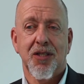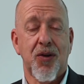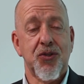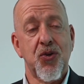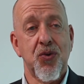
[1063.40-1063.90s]
So
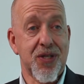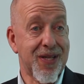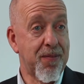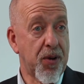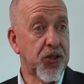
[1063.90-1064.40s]
I was talking to
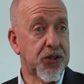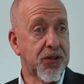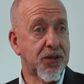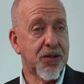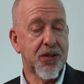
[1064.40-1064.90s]
their
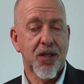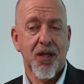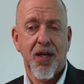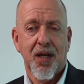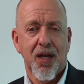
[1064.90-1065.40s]
boss.
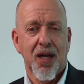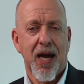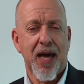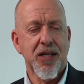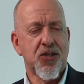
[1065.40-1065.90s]

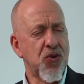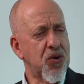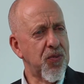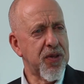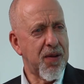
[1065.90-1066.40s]
And in
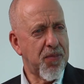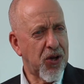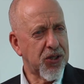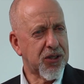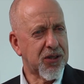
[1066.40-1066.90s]
talking with their
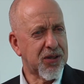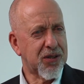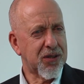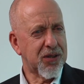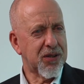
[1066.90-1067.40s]

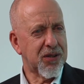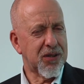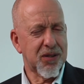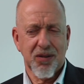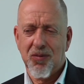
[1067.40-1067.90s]
boss,
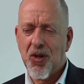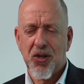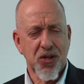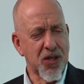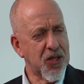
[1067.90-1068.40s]
one
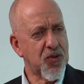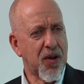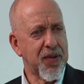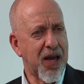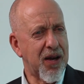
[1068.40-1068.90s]
or two things were
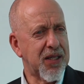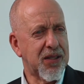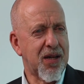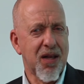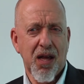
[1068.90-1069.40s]
coming out. And I
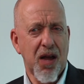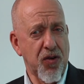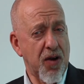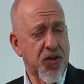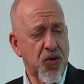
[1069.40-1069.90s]
said, have
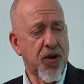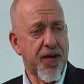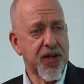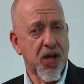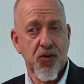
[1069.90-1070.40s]
you ever thought of
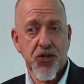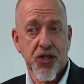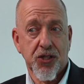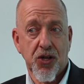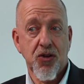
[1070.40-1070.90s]
having
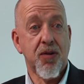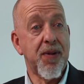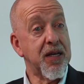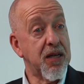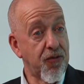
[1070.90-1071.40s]
coaching so you can
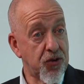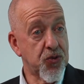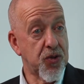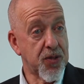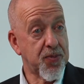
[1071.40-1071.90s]
make a
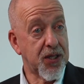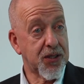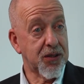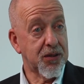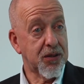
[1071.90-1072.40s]
difference for this person?